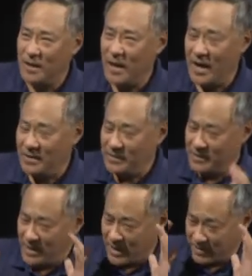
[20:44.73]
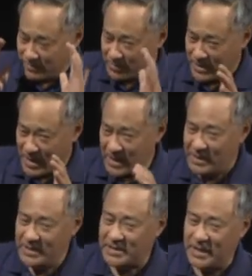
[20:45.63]
And, and, but yet
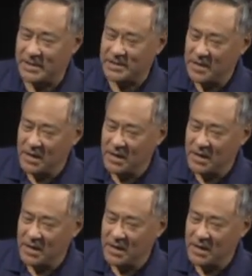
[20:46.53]
he says,